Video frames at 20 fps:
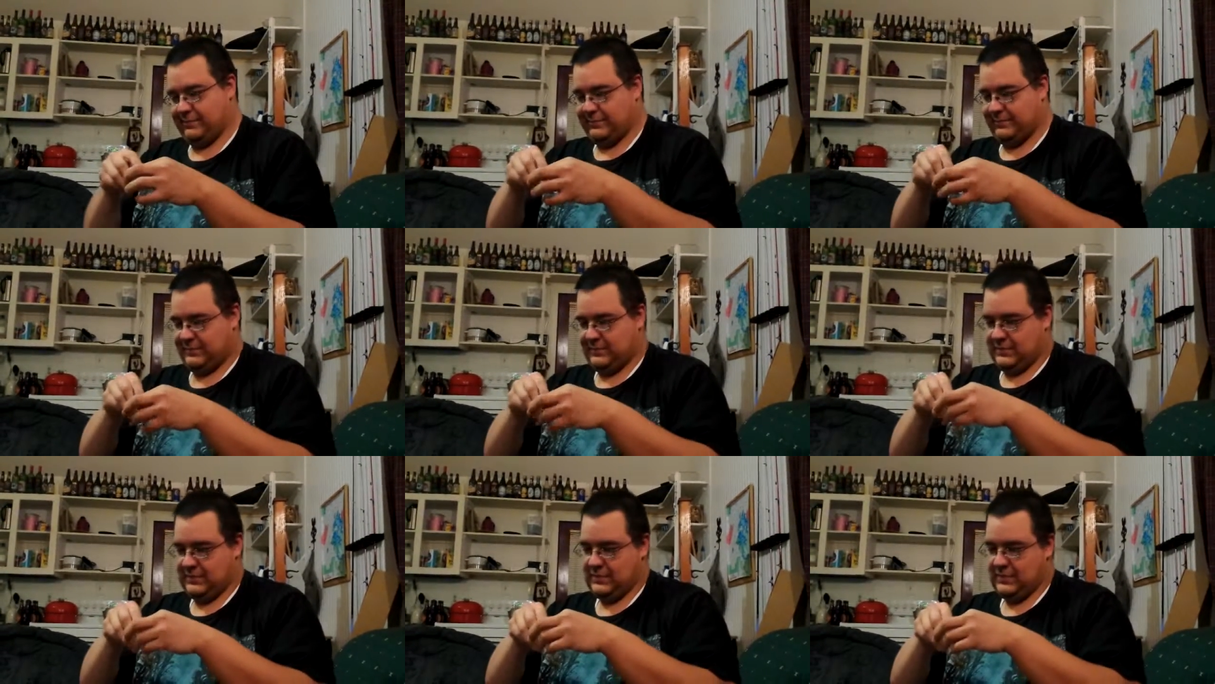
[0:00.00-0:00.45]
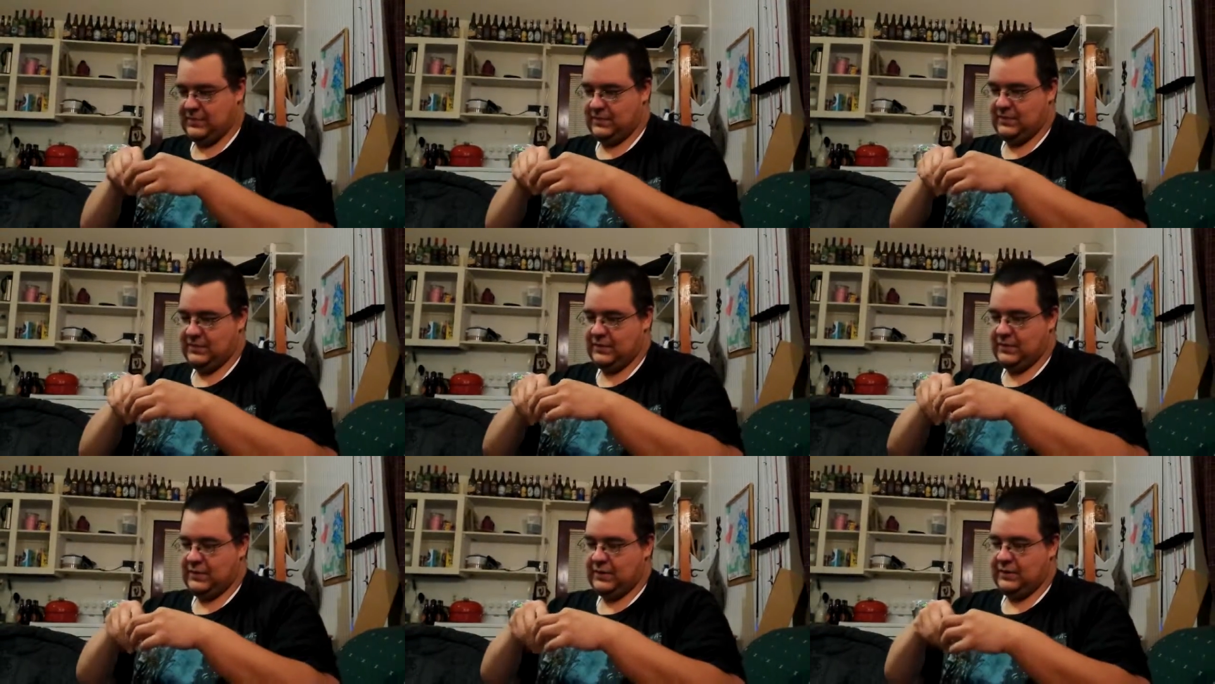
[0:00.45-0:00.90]

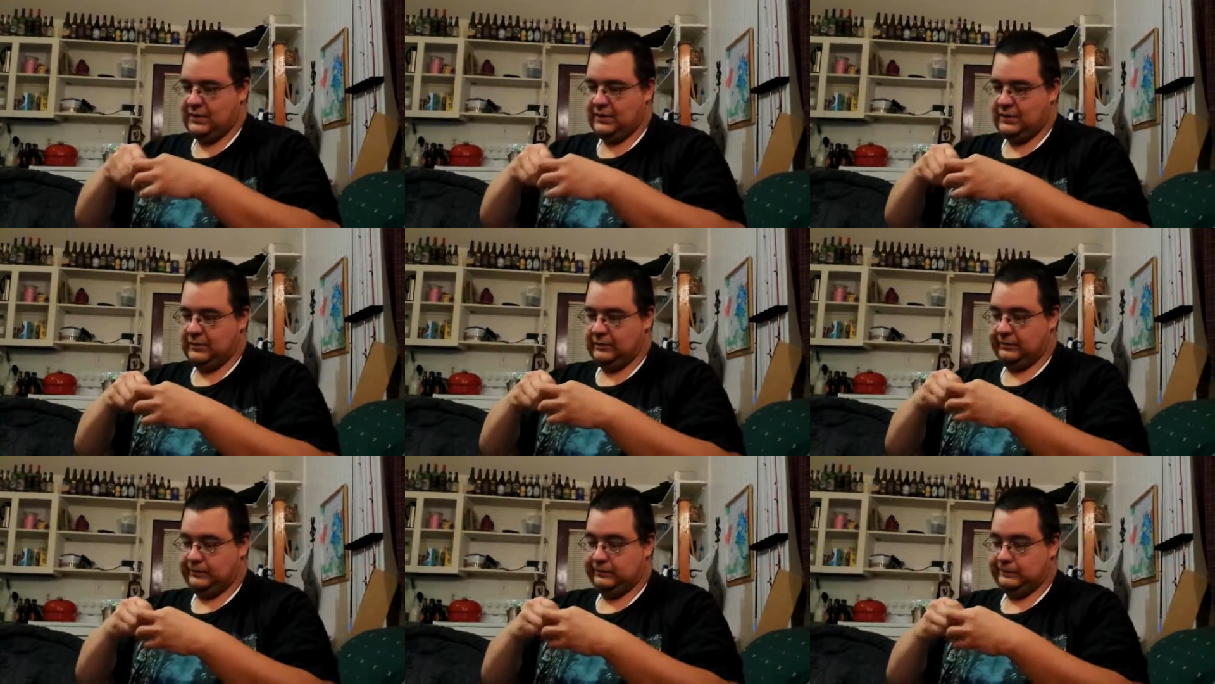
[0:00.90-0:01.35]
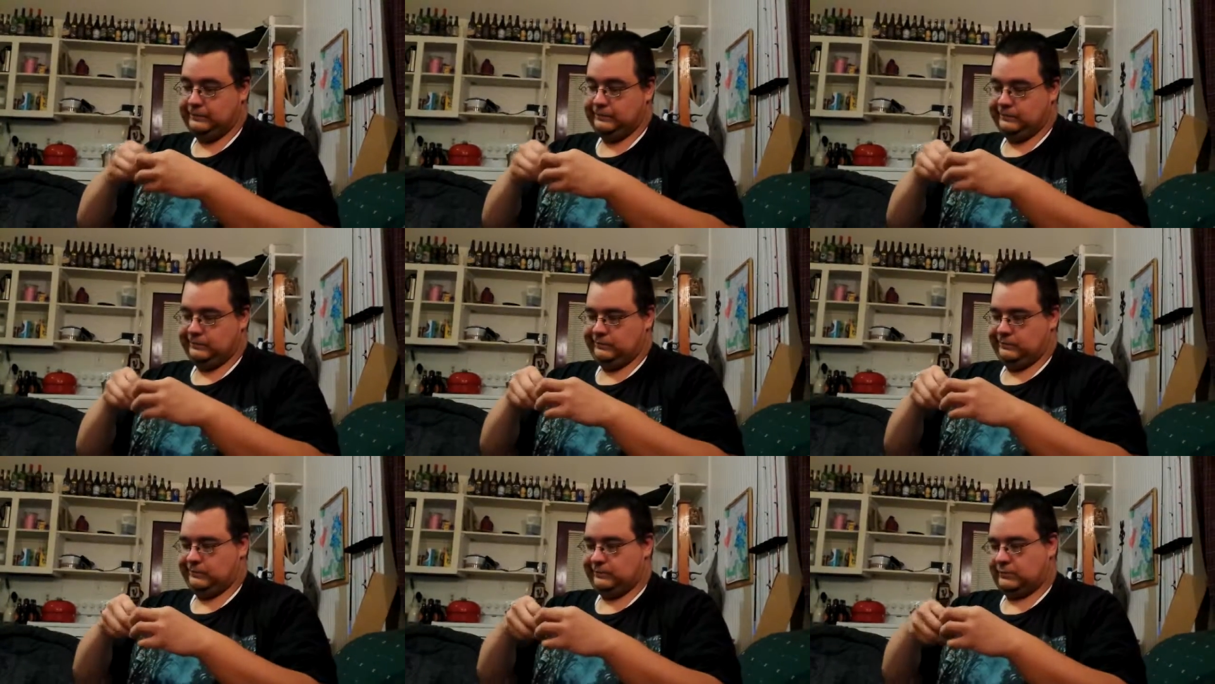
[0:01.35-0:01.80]

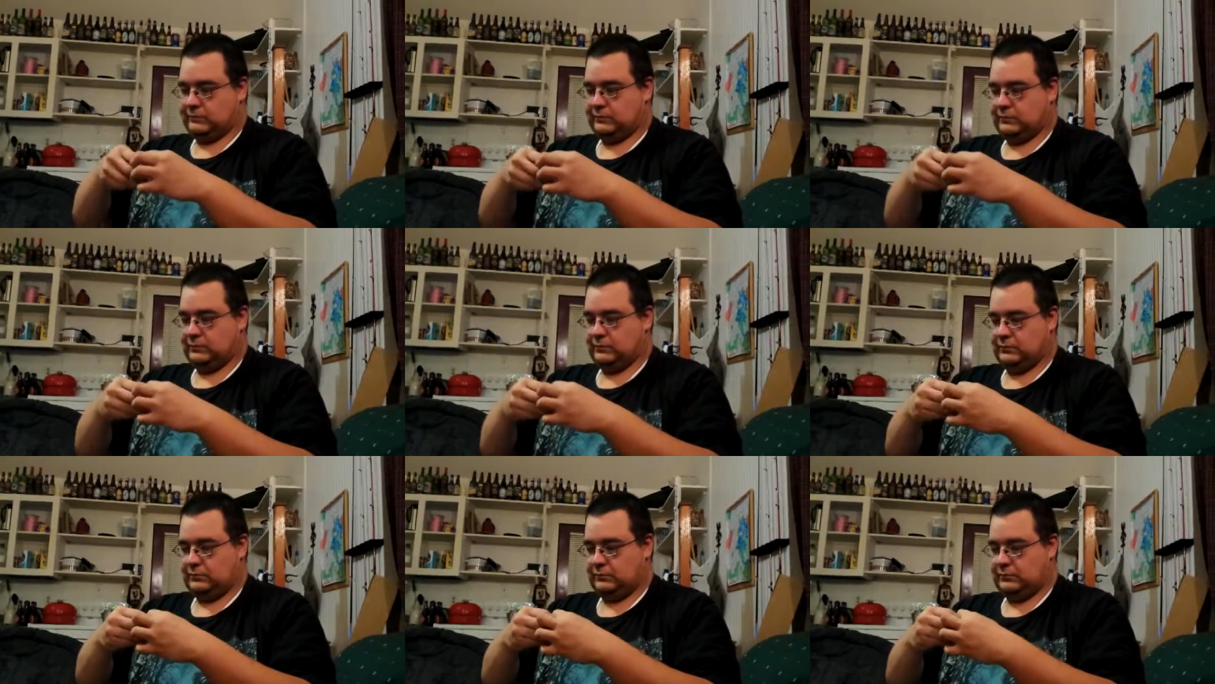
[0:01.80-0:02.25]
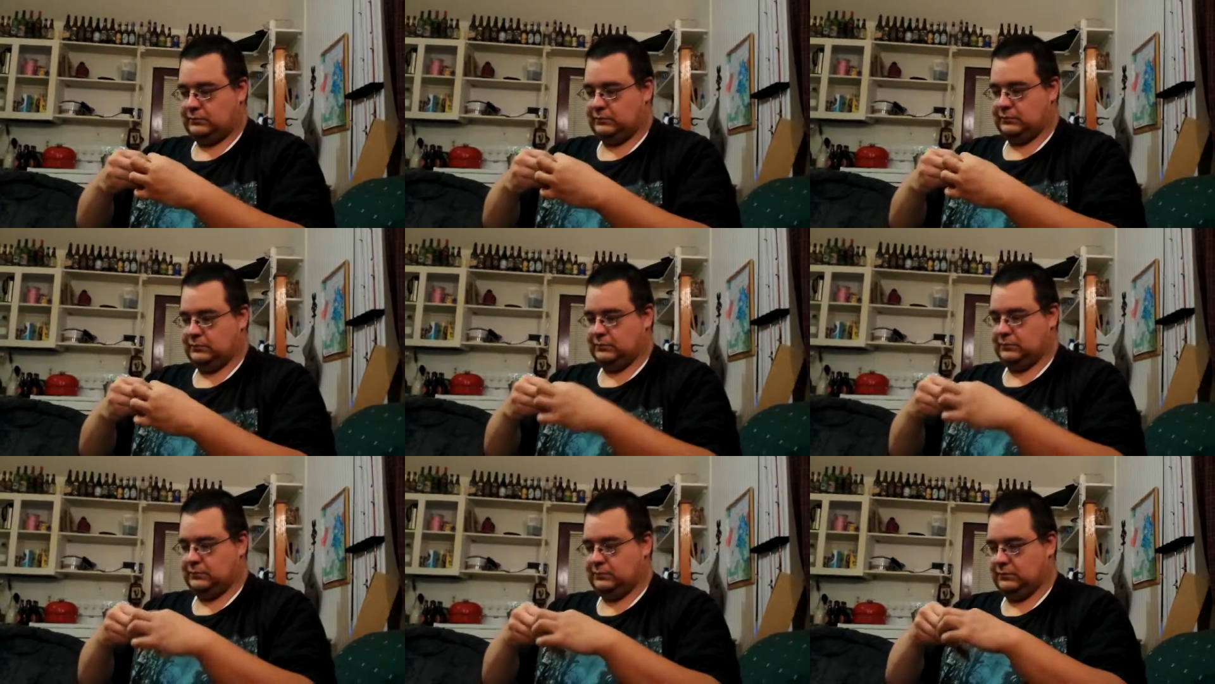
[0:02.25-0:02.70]

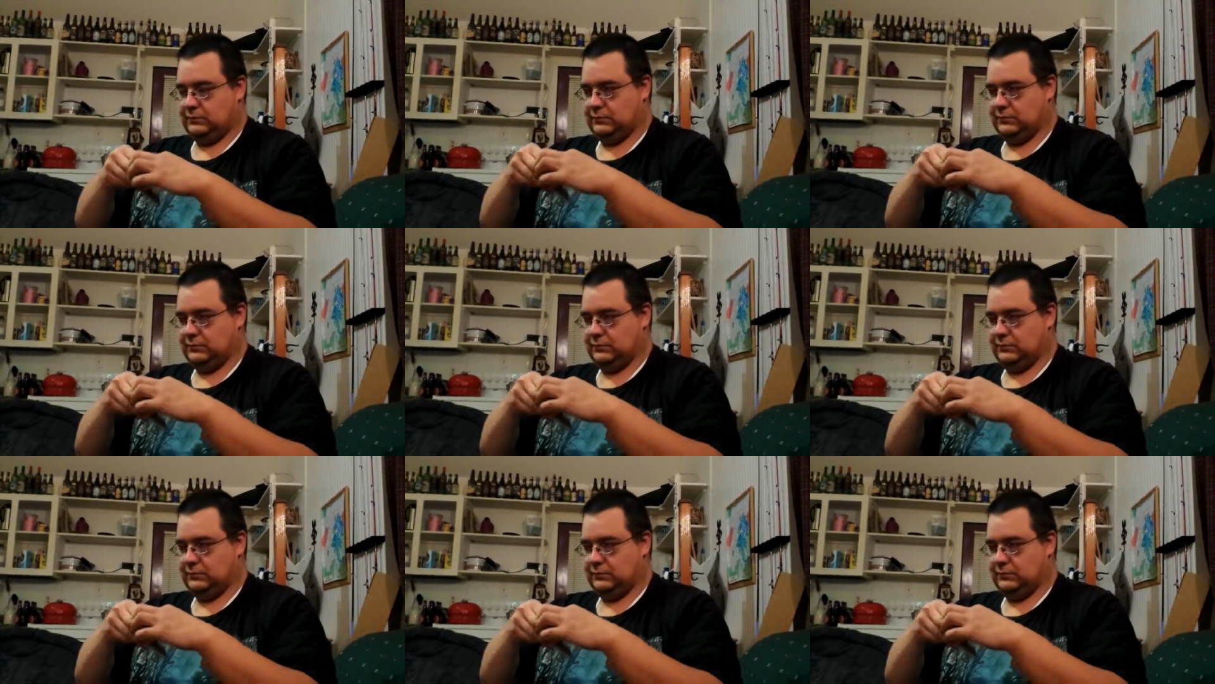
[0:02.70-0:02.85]
No one is speaking in this clip.